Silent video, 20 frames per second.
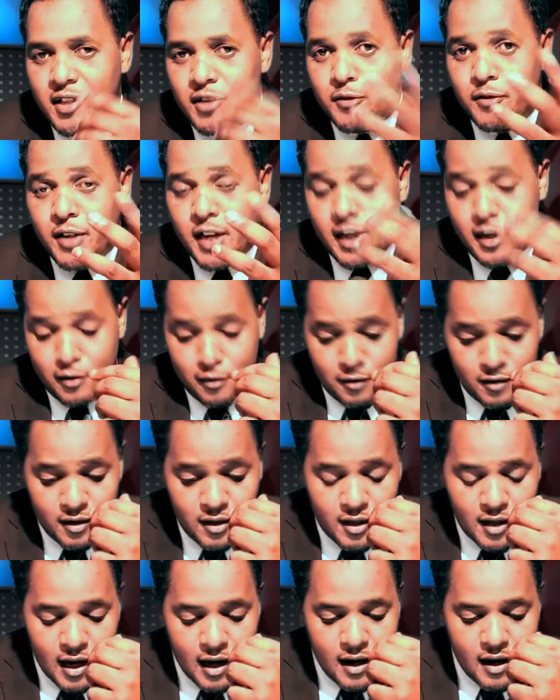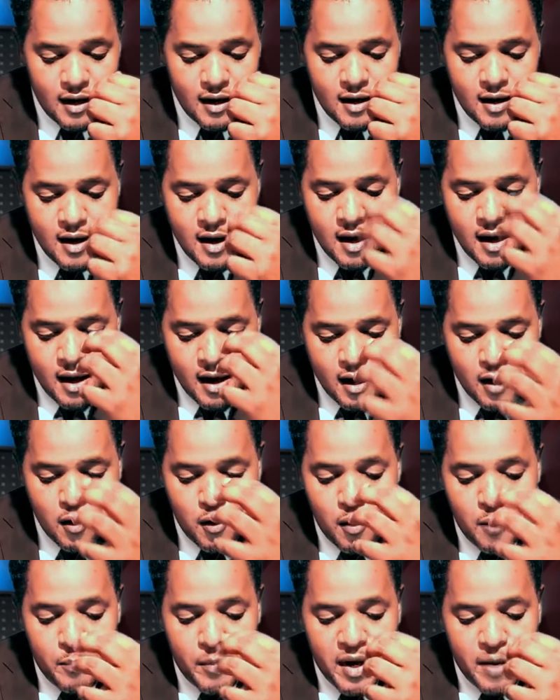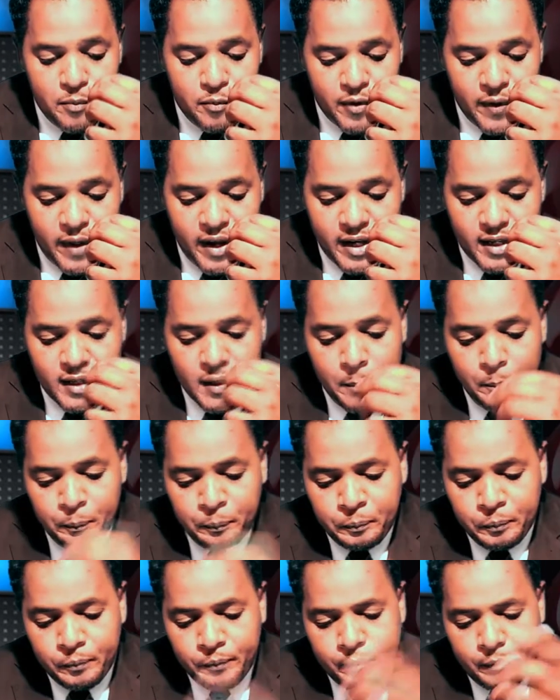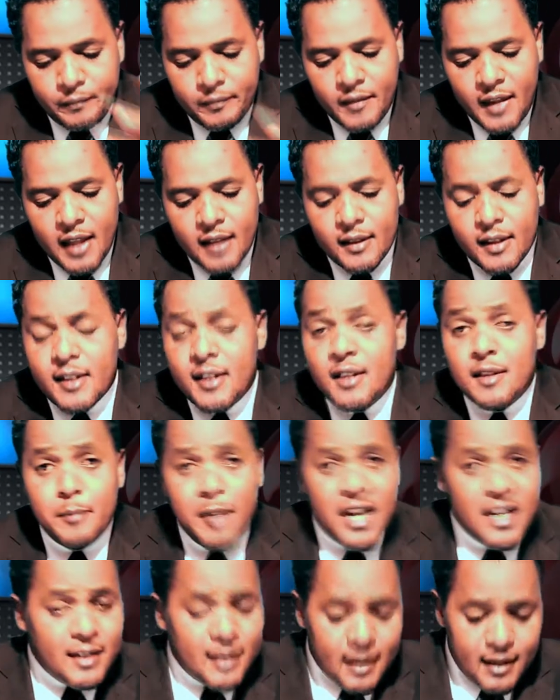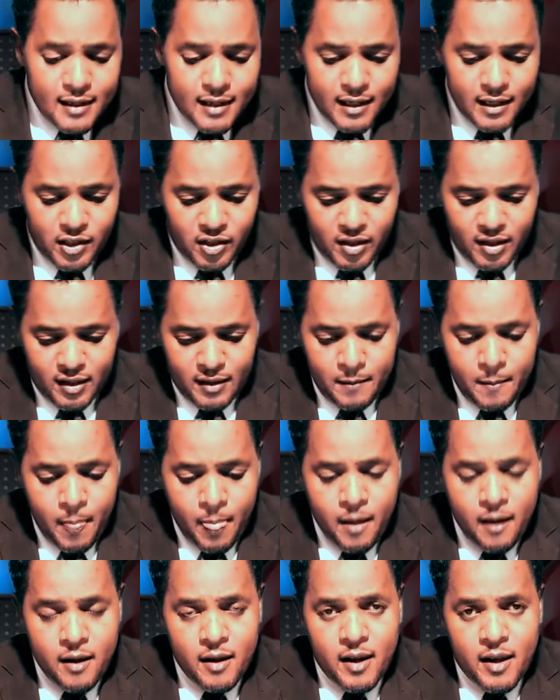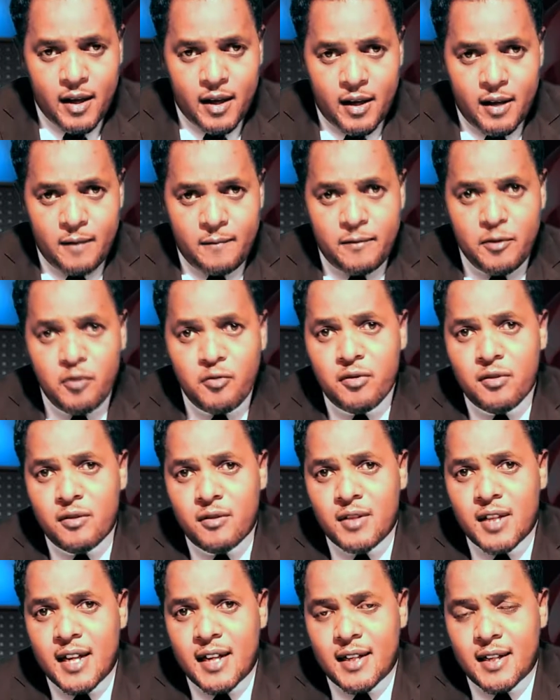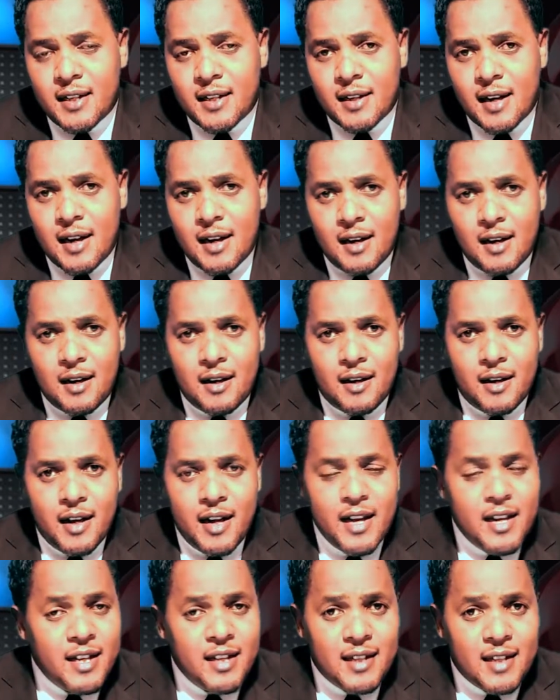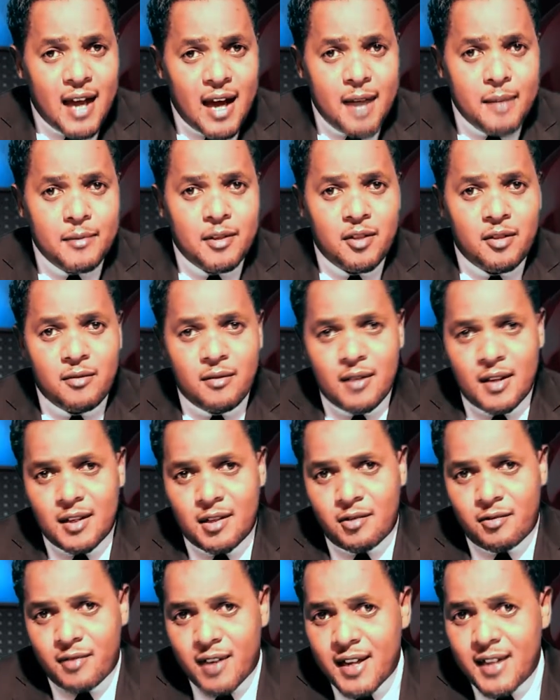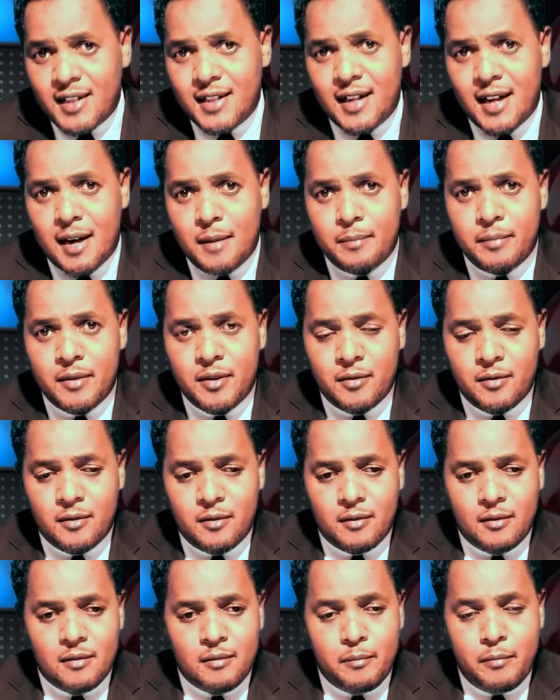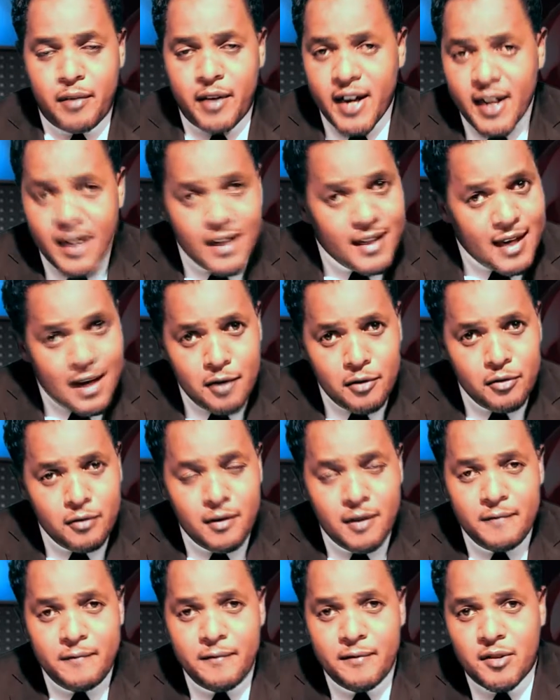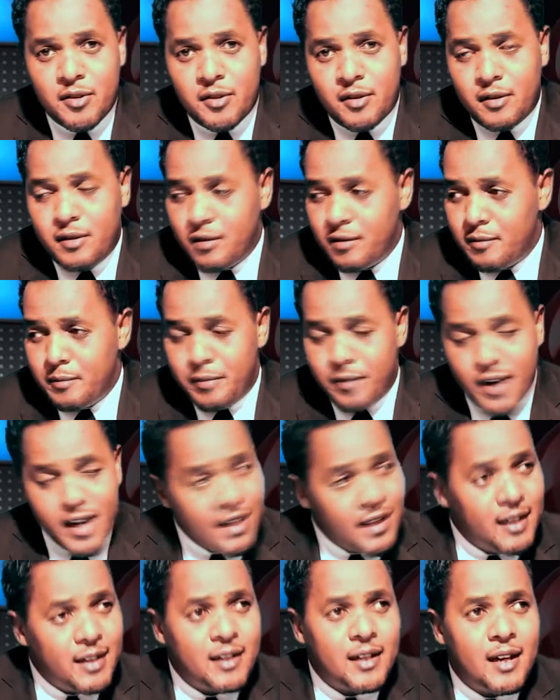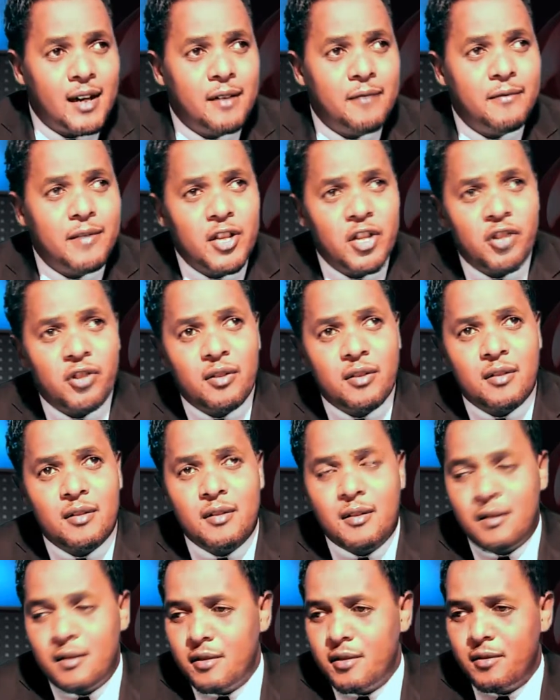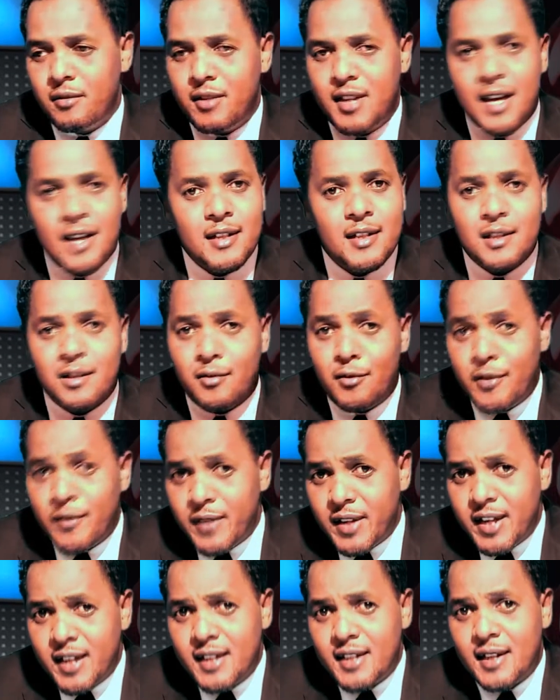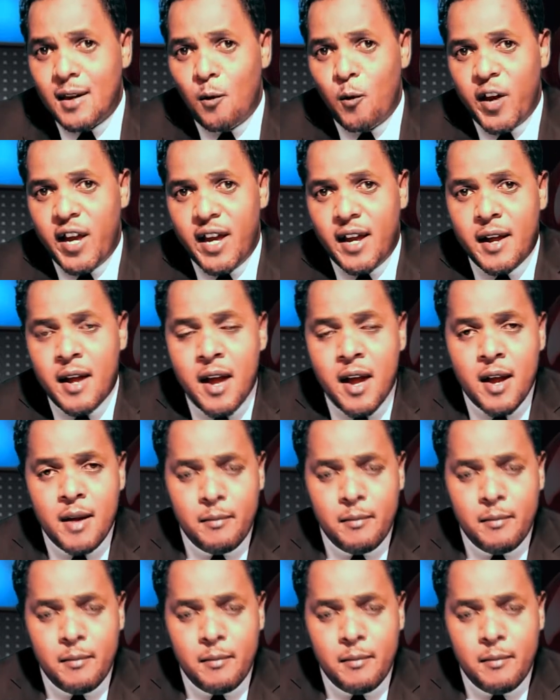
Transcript: that you cannot cope up with it. This is my suggestion. If you know that any times you are stressed up, you break down your phone, you break the television, or just throw things away.